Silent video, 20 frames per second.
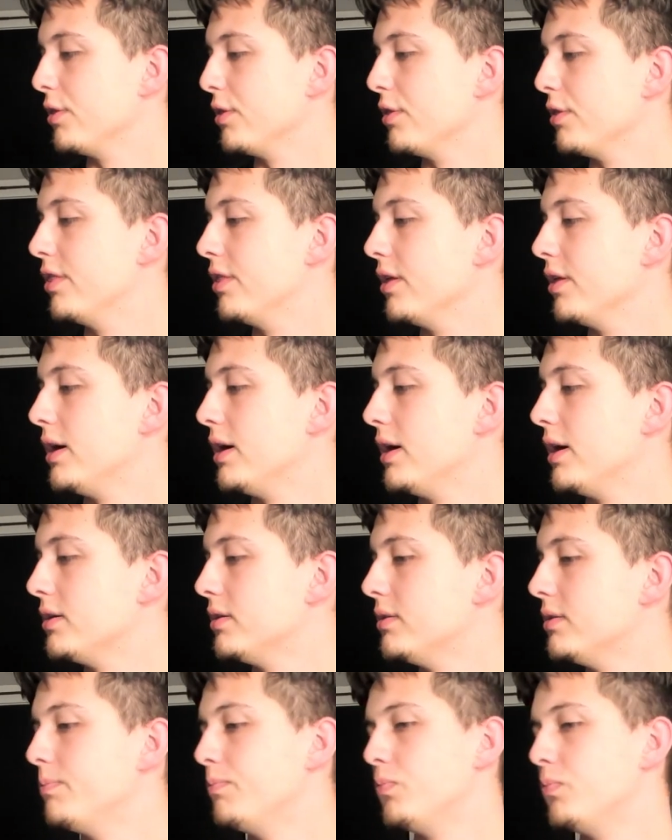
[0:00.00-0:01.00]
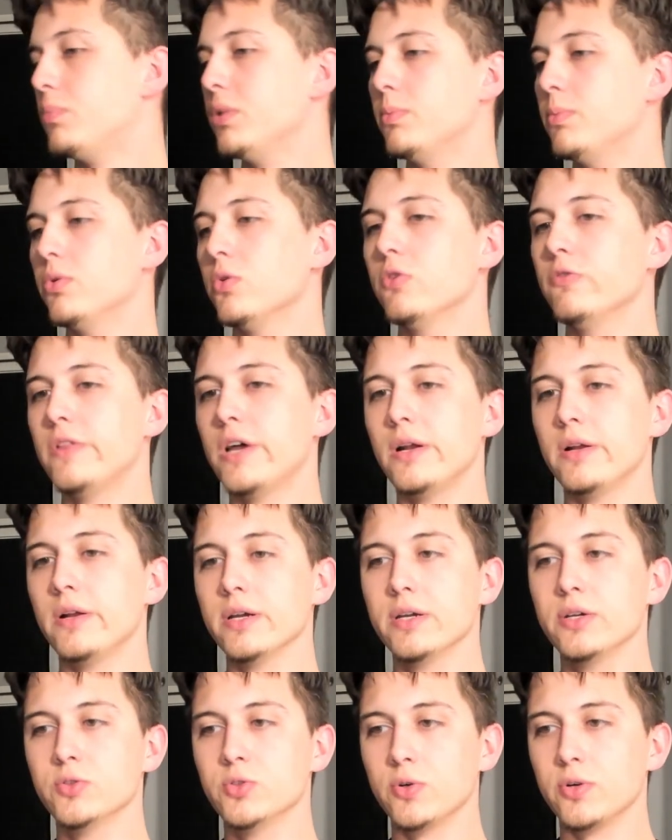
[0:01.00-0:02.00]
that people of that
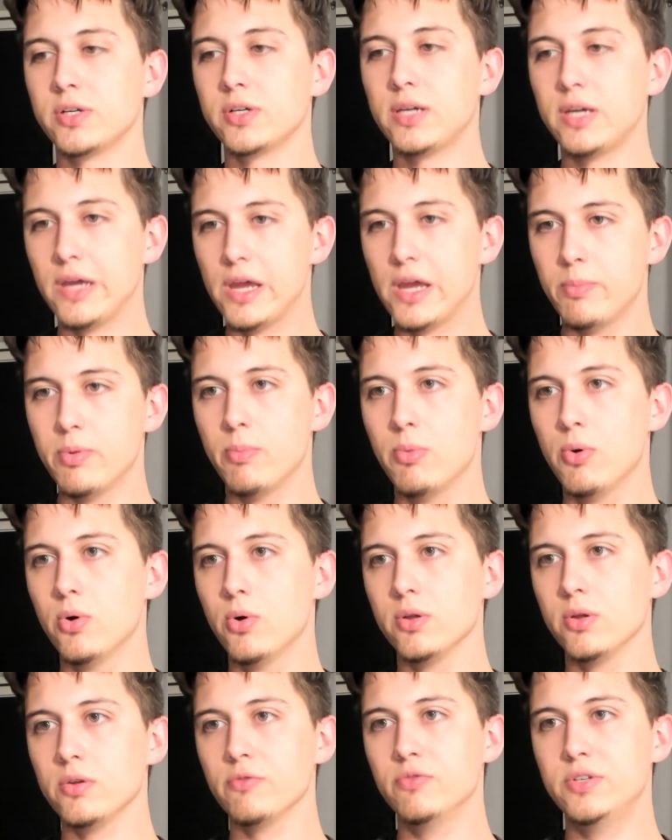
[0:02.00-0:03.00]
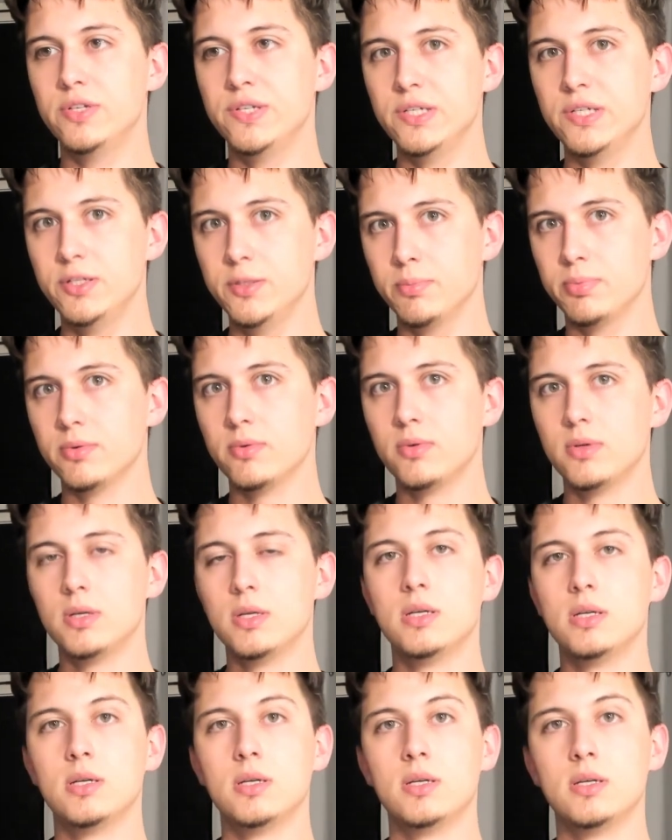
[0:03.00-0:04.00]
age are capable of deep,
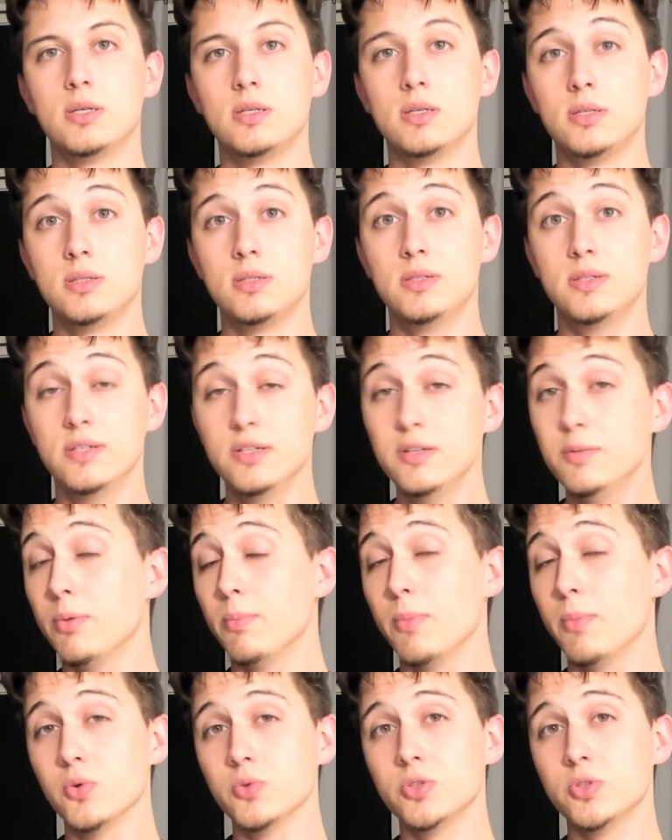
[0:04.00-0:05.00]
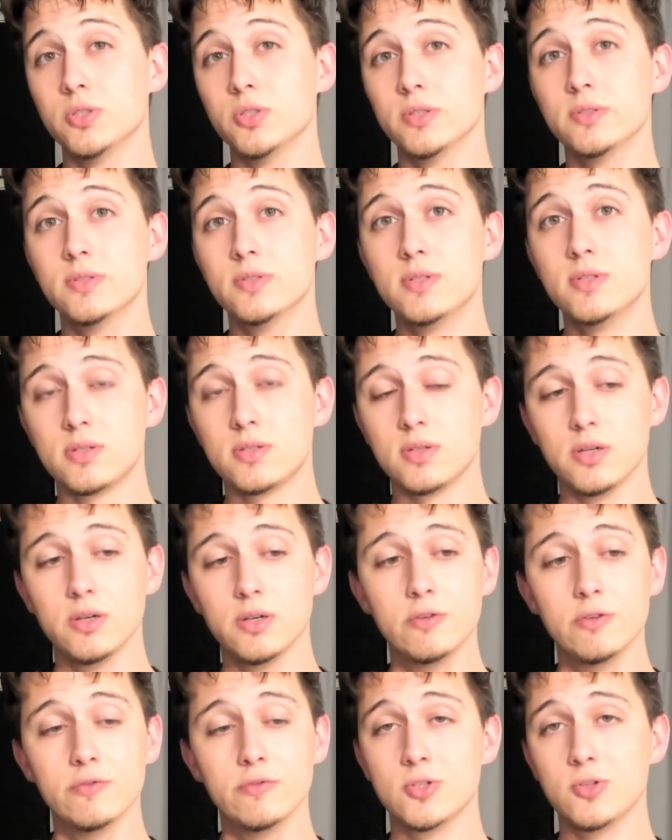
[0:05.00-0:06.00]
deep emotions and
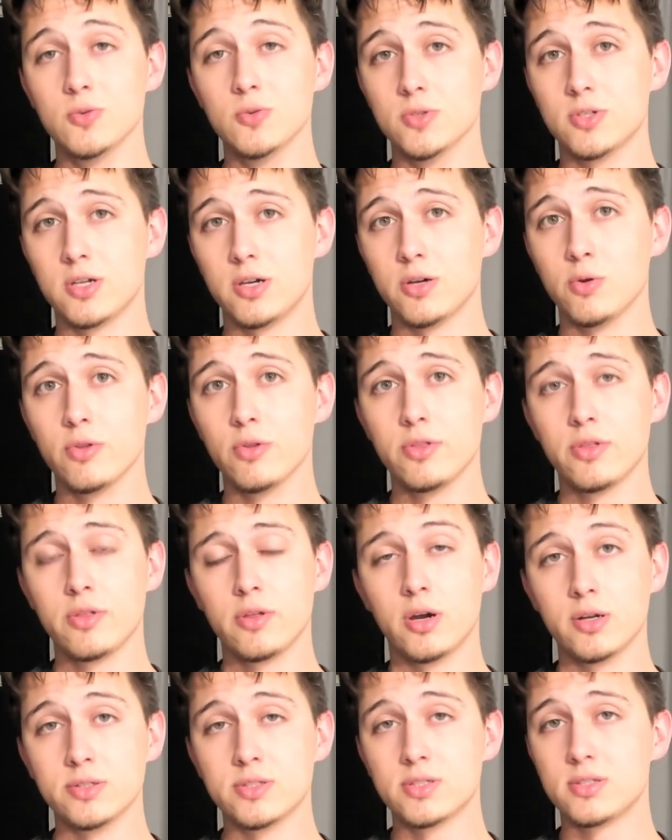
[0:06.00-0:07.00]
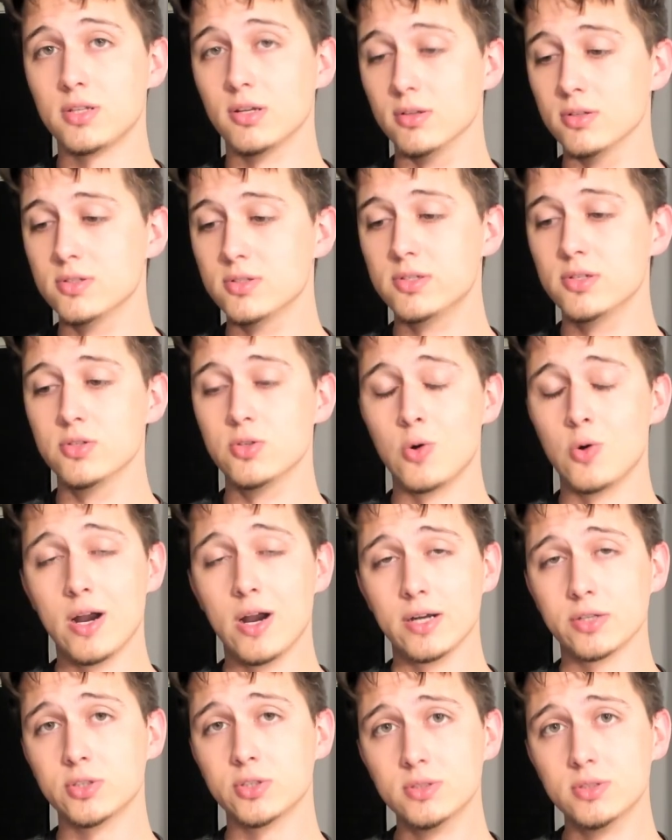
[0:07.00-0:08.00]
even suicidal thoughts, tendencies, or
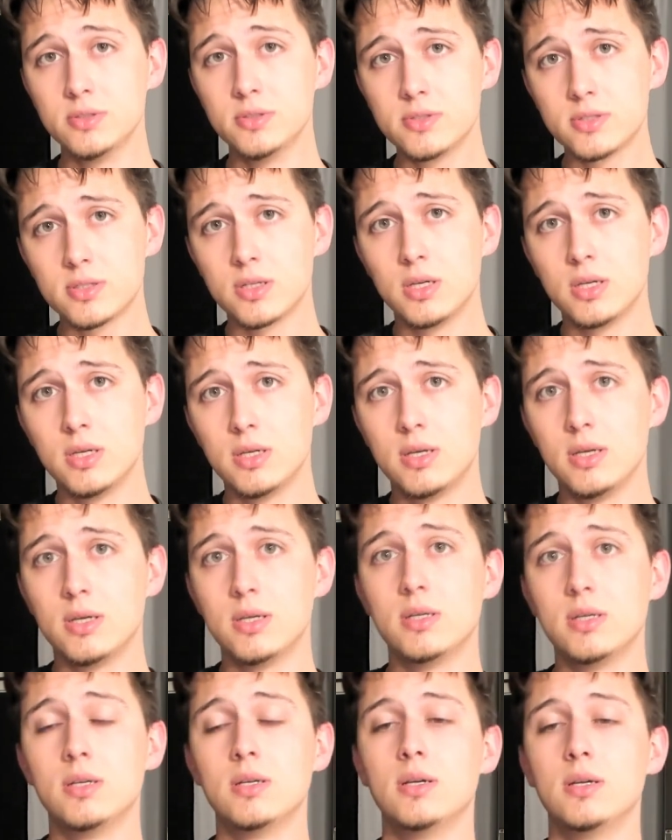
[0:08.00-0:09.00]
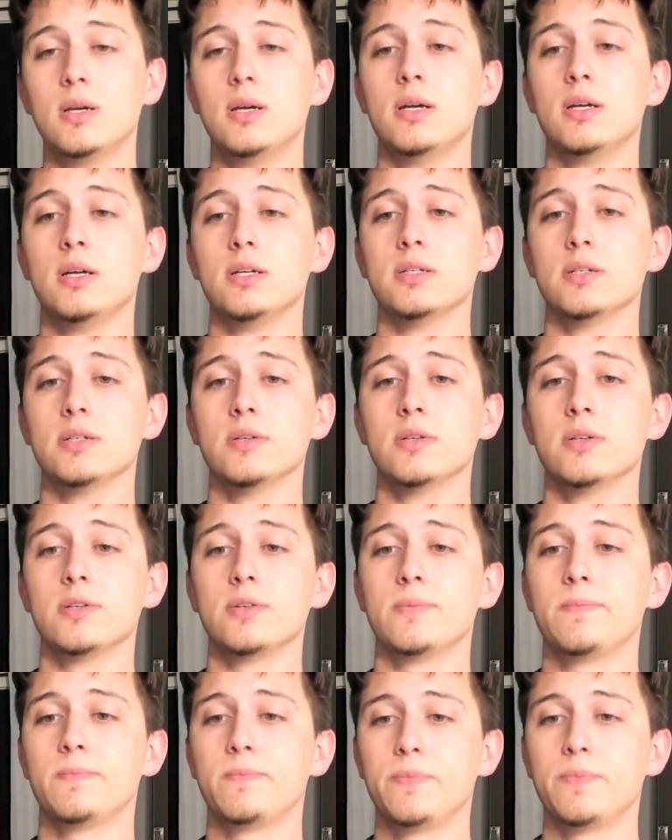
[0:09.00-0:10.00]
actions. And
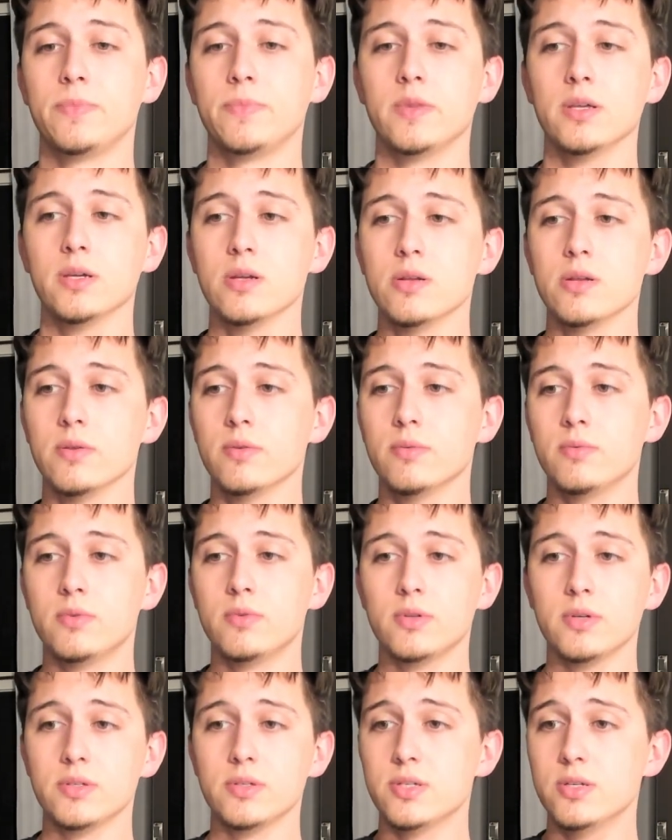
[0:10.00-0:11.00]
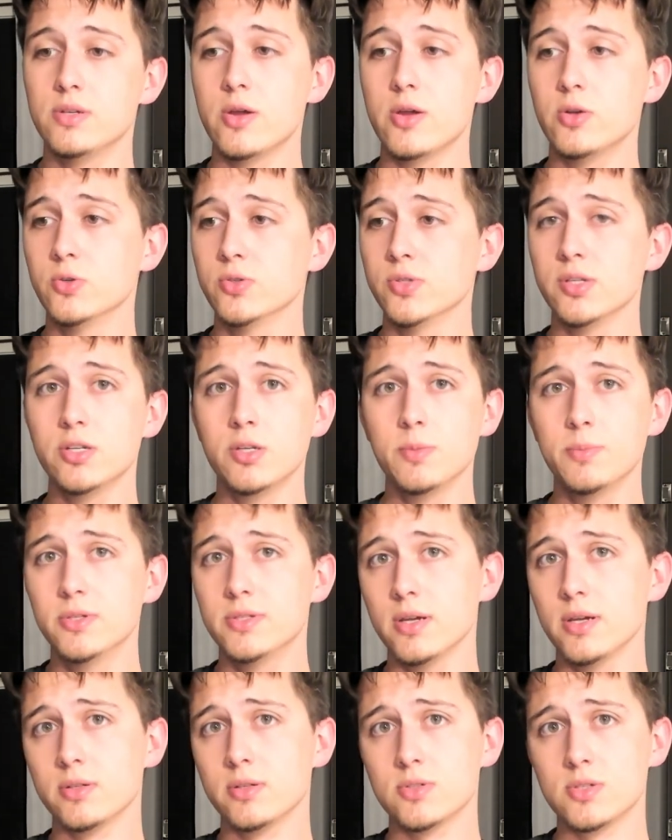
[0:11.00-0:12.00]
it, teenagers need to be
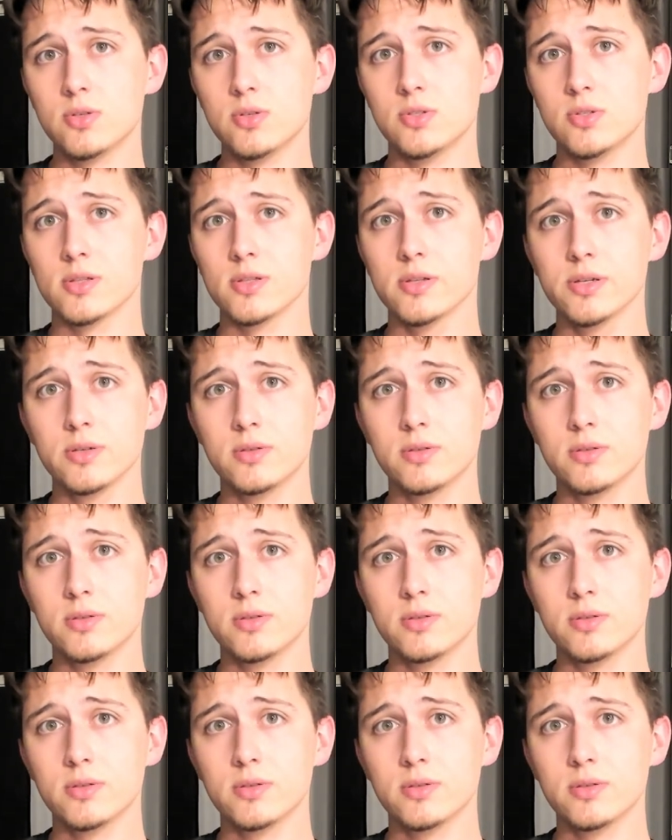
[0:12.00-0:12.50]
taken seriously.